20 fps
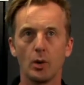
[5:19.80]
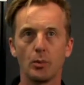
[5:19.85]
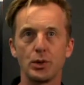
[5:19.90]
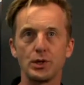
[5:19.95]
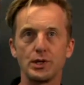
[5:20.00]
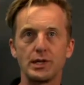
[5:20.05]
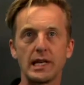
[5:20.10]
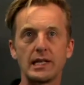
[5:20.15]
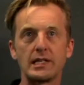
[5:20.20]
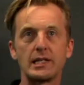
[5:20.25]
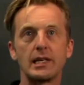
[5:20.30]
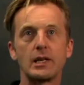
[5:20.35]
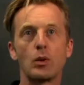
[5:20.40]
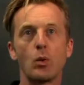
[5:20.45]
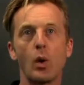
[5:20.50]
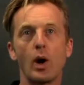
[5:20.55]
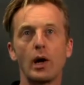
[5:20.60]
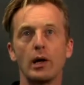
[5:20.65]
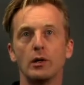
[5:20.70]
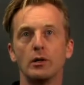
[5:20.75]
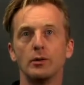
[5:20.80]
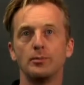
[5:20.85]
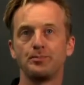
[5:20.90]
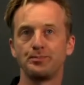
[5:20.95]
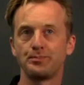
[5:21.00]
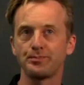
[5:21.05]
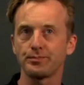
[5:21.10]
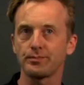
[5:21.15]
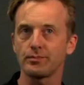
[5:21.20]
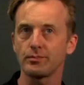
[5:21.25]
presenting well.
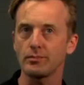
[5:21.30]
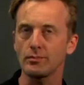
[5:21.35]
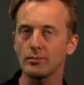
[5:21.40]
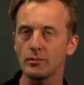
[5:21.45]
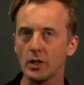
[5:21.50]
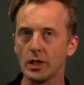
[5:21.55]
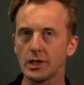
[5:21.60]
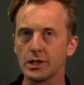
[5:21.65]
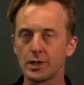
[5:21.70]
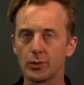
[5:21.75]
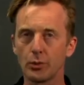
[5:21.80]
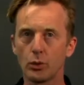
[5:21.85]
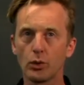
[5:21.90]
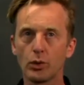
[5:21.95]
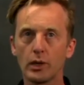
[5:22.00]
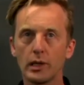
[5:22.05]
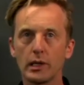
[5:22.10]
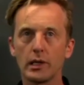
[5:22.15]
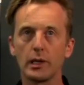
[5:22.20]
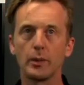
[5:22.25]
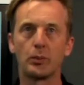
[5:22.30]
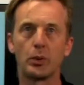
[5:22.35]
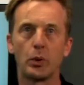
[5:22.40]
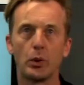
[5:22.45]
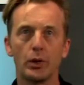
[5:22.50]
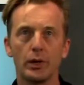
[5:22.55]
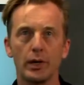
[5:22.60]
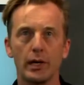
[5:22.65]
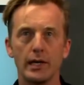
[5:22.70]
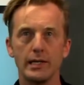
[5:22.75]
Some really
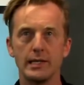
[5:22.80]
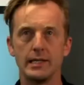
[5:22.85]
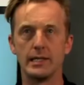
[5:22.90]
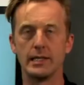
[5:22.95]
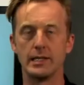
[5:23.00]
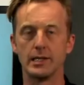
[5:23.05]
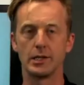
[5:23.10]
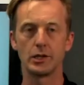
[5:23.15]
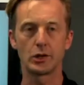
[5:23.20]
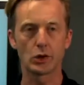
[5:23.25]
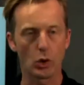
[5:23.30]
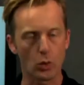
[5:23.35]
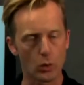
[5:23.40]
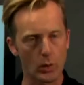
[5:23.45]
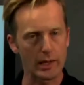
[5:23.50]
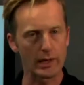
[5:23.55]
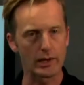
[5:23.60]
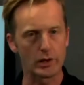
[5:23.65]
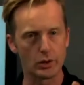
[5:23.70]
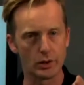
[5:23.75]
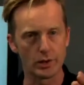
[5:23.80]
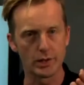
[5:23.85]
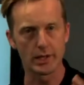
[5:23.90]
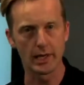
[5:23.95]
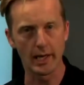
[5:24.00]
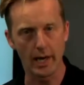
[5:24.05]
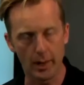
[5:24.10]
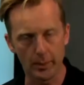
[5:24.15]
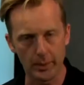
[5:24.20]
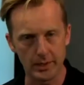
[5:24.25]
important ideas. It's all well and good to
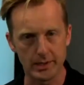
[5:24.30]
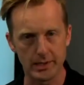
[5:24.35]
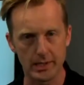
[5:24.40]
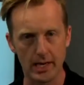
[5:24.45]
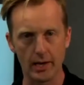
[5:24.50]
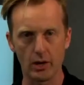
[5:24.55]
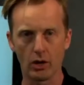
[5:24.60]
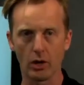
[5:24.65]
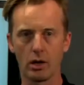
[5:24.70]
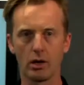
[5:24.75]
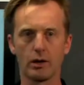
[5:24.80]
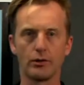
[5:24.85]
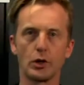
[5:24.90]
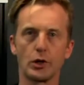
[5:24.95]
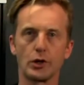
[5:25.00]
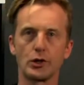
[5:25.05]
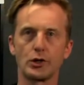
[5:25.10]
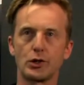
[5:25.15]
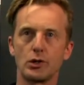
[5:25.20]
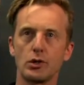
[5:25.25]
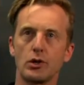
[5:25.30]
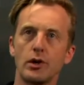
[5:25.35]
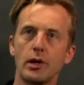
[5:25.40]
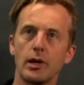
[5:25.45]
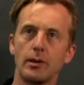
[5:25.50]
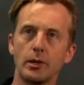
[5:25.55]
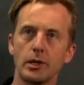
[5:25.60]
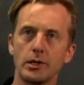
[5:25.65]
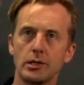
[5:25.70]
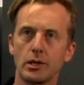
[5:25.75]
get up and say, oh, I've got a story,
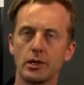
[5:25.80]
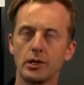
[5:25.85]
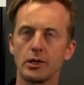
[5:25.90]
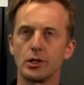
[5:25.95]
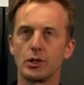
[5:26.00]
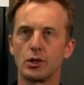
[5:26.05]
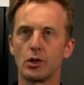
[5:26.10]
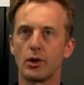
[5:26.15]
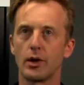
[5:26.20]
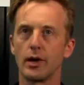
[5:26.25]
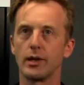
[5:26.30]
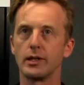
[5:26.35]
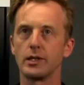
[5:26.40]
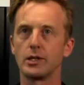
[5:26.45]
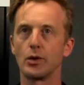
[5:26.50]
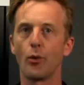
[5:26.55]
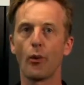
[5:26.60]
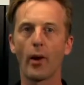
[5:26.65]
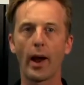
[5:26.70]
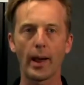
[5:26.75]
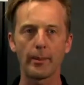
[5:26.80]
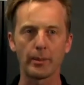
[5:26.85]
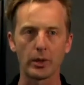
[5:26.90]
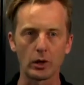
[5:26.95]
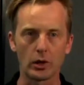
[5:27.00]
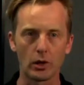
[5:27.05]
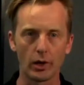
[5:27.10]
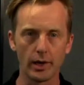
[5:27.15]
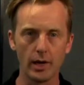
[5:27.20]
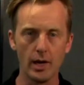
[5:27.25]
I'm going to tell you a story, and then to
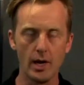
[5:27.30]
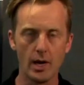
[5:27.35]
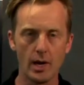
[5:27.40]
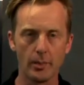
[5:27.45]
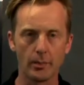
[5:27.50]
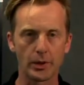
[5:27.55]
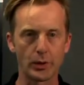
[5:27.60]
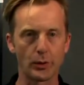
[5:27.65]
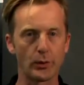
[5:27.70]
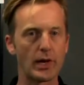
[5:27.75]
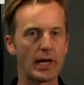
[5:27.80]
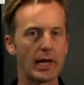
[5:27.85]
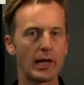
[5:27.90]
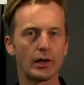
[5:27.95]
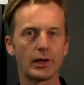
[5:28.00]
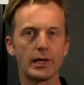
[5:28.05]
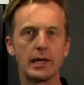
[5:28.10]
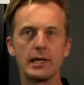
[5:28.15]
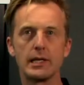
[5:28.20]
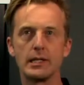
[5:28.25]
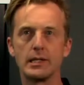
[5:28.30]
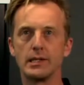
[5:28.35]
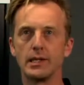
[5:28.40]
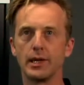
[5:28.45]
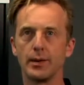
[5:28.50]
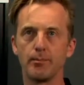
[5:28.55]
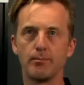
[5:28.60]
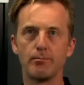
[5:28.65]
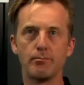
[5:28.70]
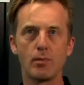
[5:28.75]
ramble on, but the reality is
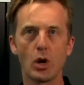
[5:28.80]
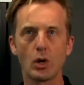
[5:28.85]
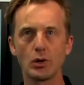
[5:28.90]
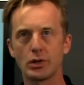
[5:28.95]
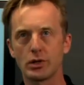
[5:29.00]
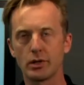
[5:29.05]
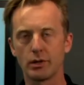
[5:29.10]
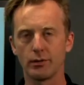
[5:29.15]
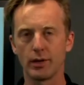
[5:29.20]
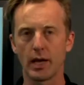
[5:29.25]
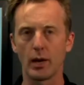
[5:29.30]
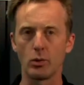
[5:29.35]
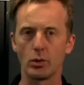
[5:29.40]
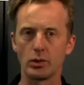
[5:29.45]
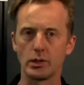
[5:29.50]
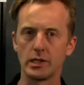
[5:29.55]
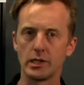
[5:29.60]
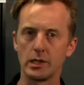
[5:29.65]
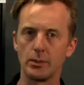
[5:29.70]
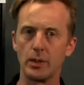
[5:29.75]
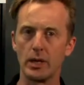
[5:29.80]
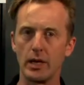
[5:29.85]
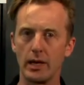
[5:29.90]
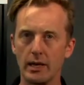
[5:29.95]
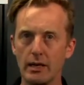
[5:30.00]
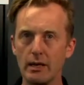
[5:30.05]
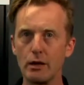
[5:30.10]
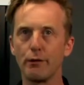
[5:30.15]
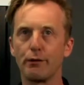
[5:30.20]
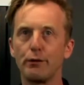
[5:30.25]
that most of that will disappear
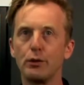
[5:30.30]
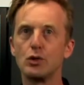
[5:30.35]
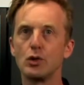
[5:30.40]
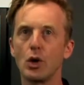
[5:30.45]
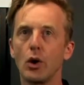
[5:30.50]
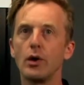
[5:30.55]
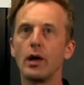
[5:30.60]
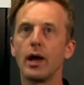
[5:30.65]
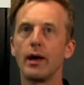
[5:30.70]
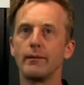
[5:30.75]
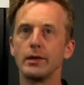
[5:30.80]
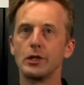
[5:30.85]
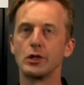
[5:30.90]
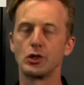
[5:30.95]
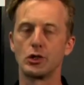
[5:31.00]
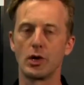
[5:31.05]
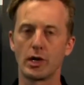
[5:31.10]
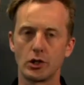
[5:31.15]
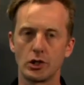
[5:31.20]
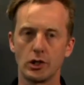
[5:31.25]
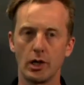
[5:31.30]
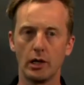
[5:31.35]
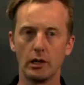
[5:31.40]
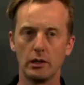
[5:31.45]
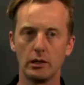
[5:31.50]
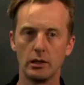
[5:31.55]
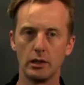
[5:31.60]
if you don't have a structure.